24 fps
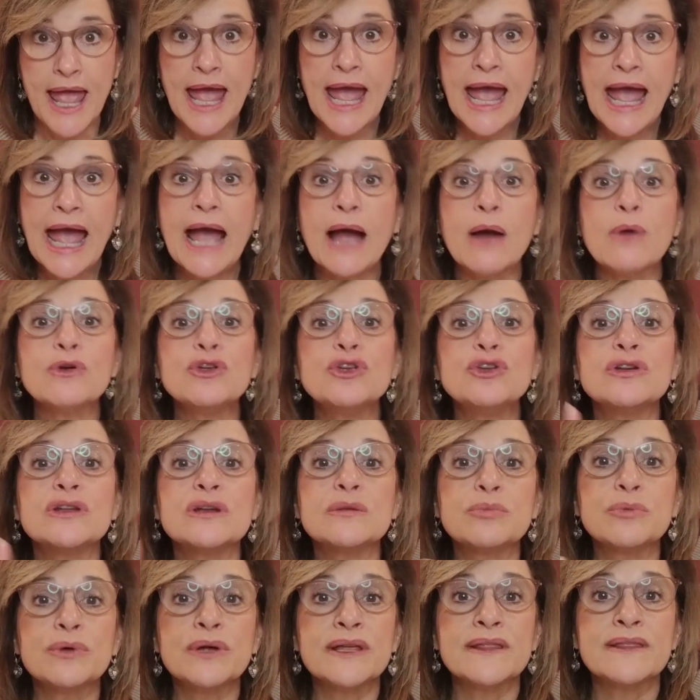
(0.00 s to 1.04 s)
How are you going to
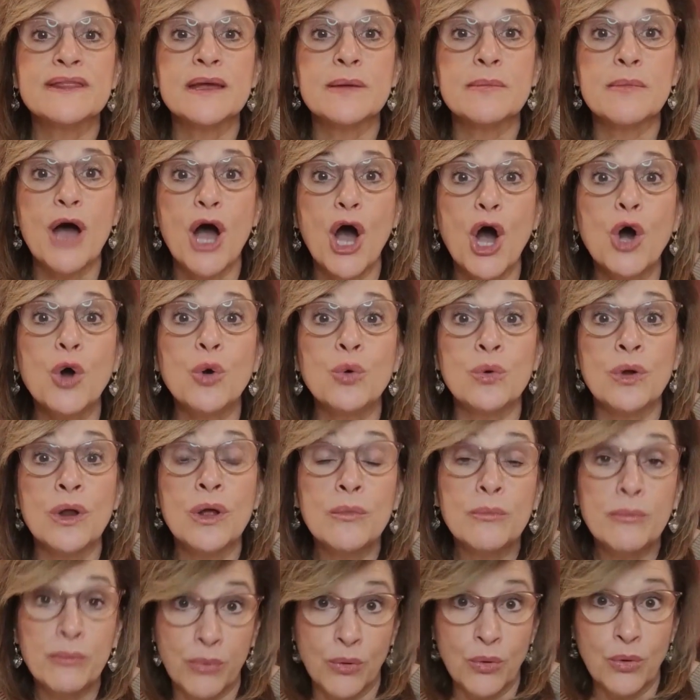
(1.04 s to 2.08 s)
bring them on
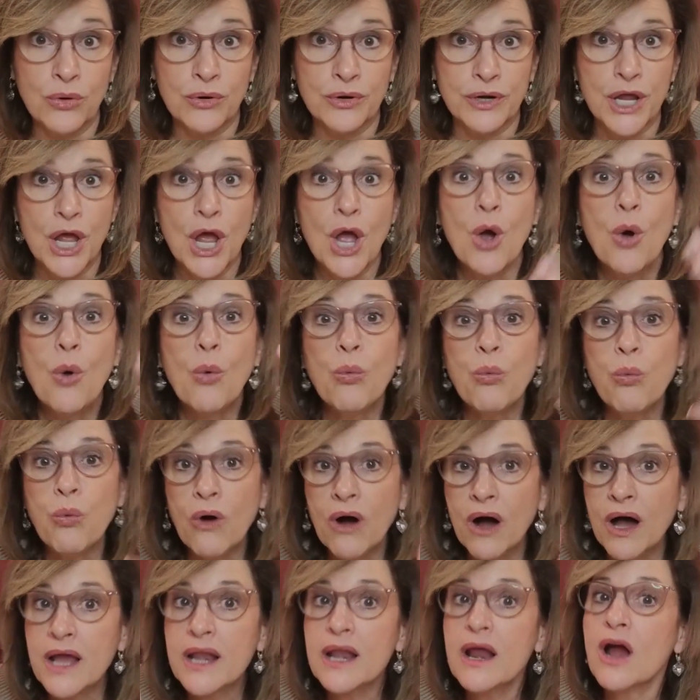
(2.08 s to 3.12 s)
board?
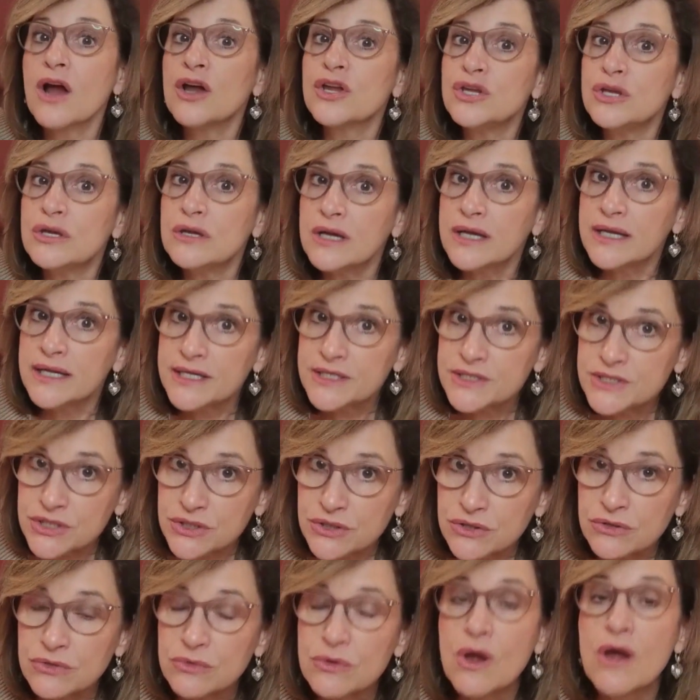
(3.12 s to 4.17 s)
What are you going to
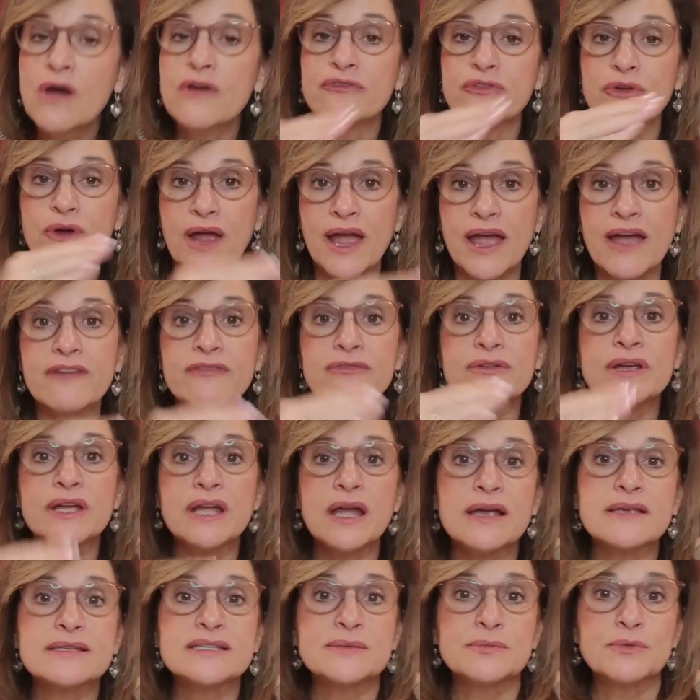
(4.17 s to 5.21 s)
do for every
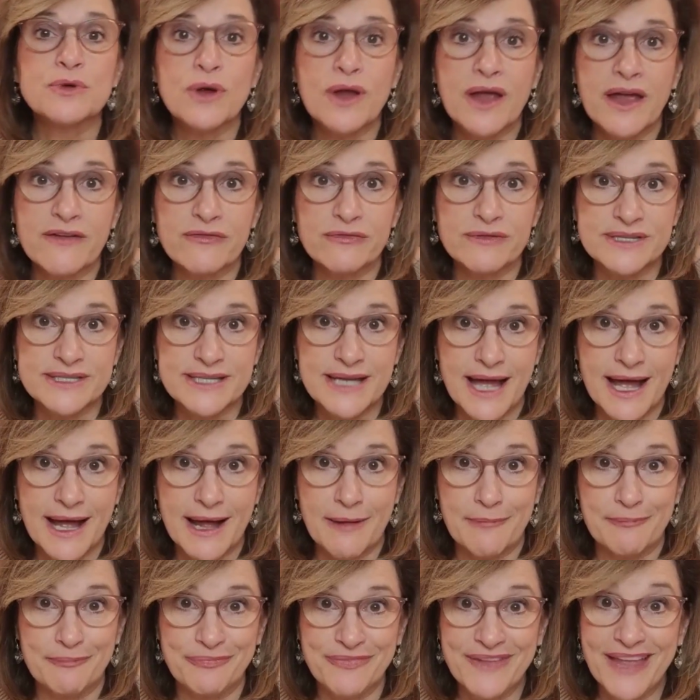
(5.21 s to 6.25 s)
customer every
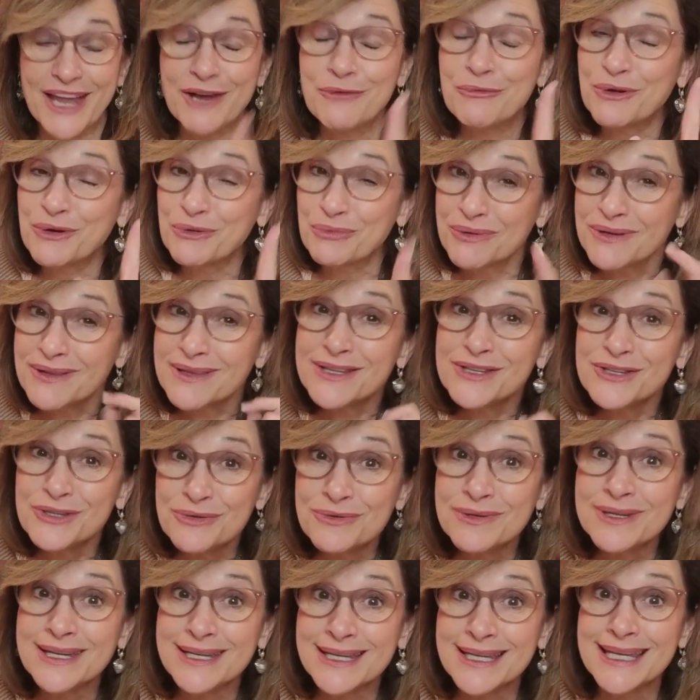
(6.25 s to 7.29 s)
time? And we really do
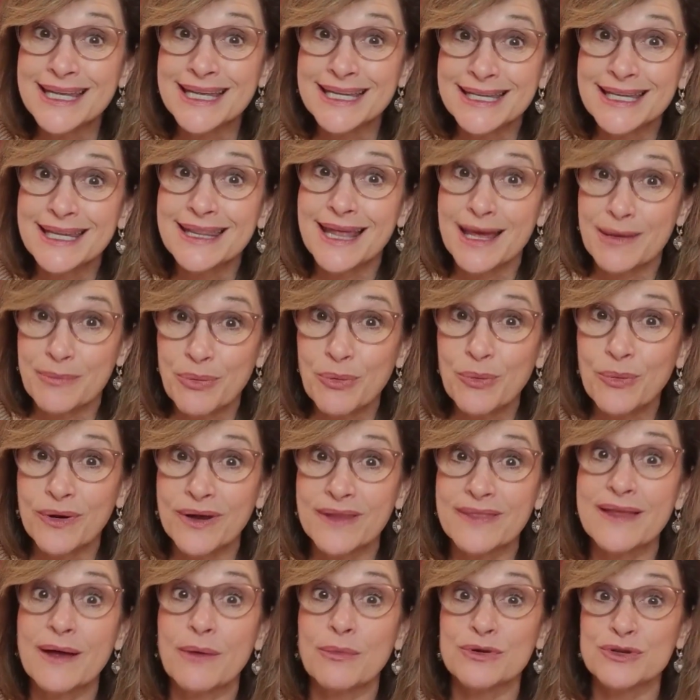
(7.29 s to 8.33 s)
need to get to that
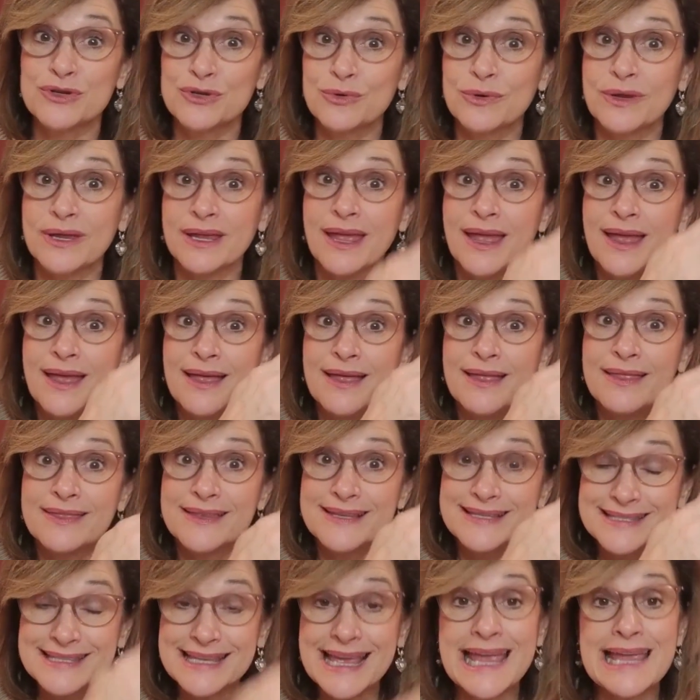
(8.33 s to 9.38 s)
point that we're doing the
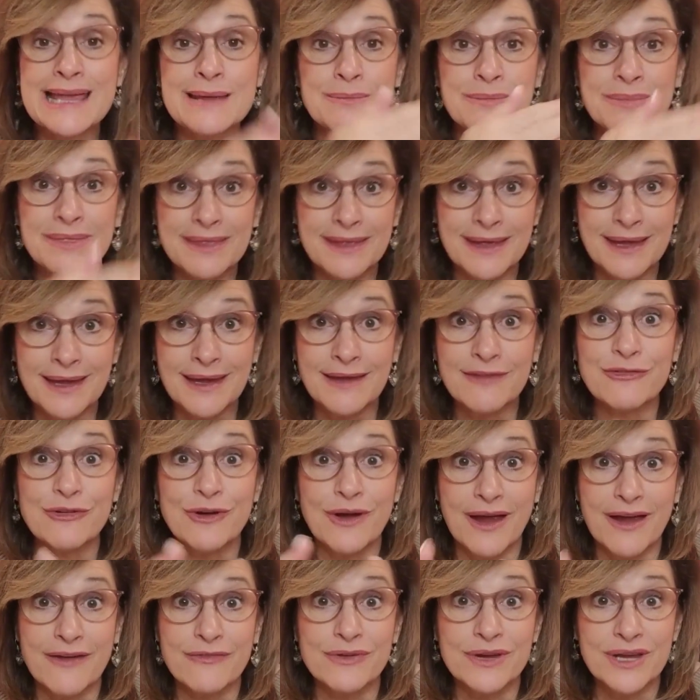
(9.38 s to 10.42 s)
same thing for
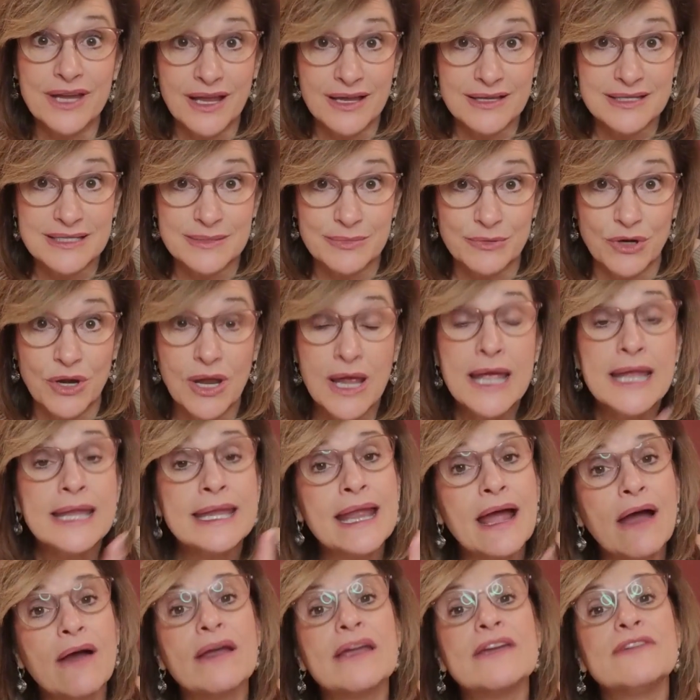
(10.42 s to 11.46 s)
every customer.
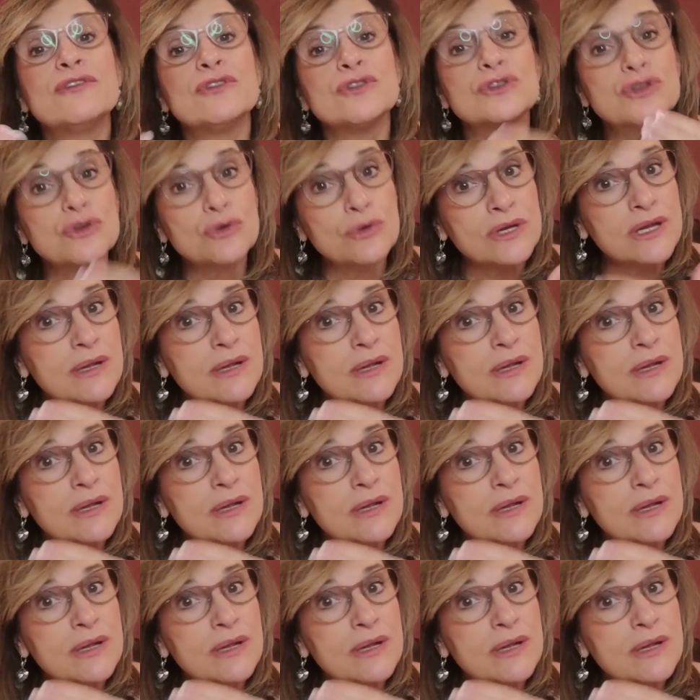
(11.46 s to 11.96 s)
Now, if you're doing